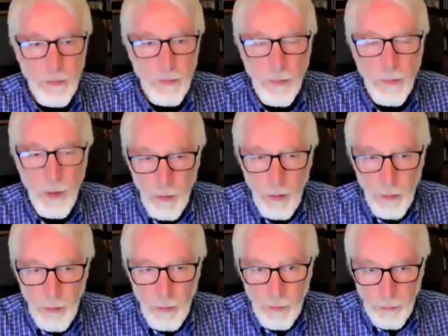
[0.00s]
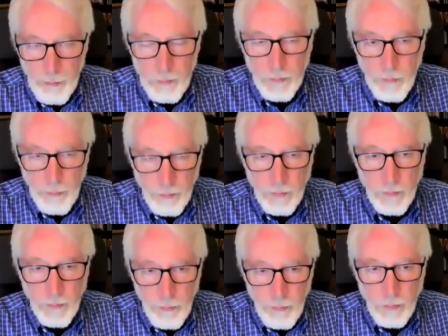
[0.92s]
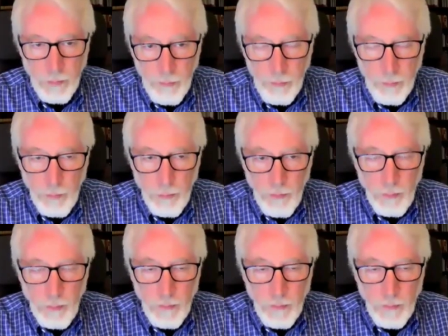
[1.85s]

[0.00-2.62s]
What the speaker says: been paying tax. Yeah, absolutely. But